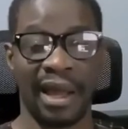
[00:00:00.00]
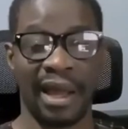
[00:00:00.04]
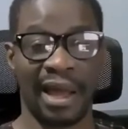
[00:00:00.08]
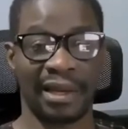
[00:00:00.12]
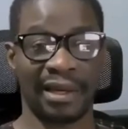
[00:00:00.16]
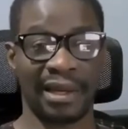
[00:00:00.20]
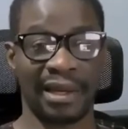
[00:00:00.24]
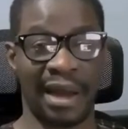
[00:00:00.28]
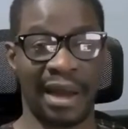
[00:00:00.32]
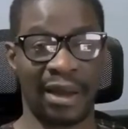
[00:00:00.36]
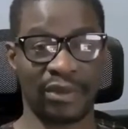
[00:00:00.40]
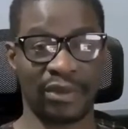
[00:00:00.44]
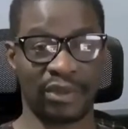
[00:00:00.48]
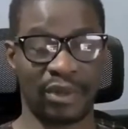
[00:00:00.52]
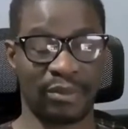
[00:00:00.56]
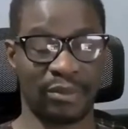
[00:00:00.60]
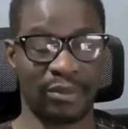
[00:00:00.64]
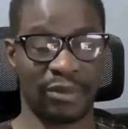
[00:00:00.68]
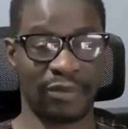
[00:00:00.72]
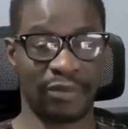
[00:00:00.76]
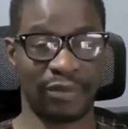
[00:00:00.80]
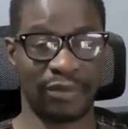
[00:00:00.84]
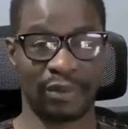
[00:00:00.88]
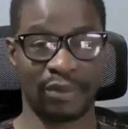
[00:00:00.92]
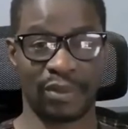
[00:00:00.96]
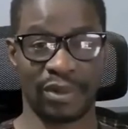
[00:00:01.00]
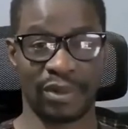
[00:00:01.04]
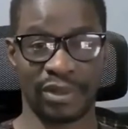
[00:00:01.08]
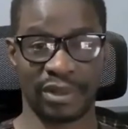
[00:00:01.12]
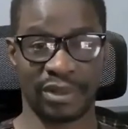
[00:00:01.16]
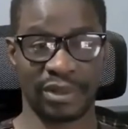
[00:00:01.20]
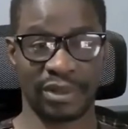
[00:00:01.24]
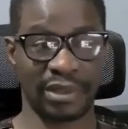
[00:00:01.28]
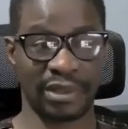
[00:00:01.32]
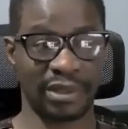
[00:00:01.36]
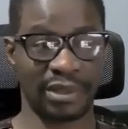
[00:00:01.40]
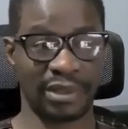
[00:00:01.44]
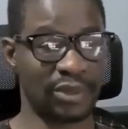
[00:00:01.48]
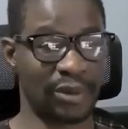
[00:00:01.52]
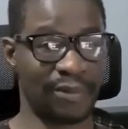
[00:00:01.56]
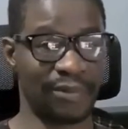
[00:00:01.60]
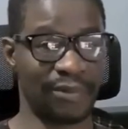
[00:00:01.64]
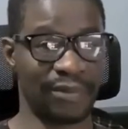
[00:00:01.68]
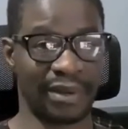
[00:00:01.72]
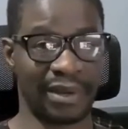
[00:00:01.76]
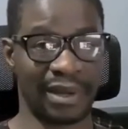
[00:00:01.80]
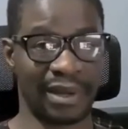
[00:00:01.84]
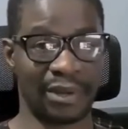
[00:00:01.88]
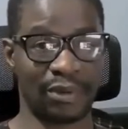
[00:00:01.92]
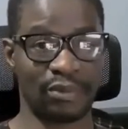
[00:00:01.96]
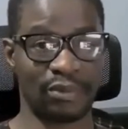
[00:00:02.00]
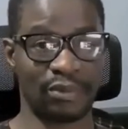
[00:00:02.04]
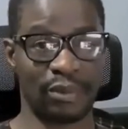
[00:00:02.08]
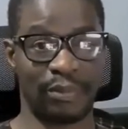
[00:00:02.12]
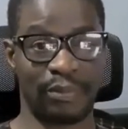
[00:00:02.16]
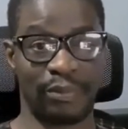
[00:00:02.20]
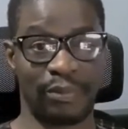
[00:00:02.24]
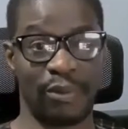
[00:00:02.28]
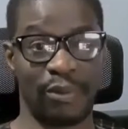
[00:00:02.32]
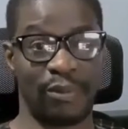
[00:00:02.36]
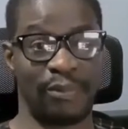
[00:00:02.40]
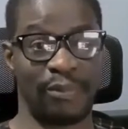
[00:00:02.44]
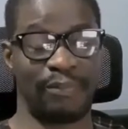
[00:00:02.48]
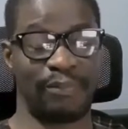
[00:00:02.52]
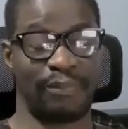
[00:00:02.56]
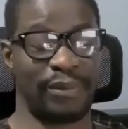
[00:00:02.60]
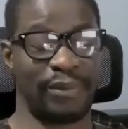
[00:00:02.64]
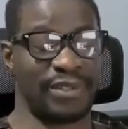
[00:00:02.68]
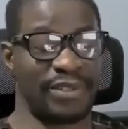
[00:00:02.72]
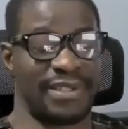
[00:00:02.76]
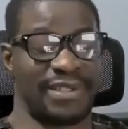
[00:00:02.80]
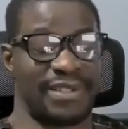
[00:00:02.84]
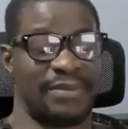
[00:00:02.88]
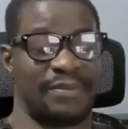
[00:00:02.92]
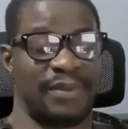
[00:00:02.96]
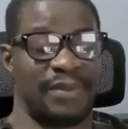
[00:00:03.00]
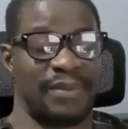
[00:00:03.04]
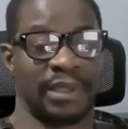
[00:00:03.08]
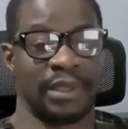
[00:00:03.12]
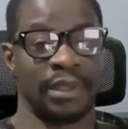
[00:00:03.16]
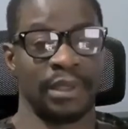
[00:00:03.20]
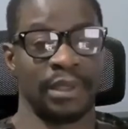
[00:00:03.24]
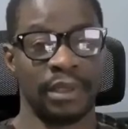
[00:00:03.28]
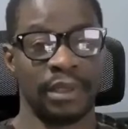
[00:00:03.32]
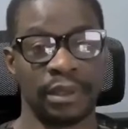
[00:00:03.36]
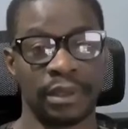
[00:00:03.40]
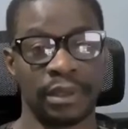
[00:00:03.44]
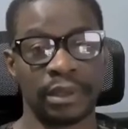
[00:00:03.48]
And the outcome of it wasn't something that we possibly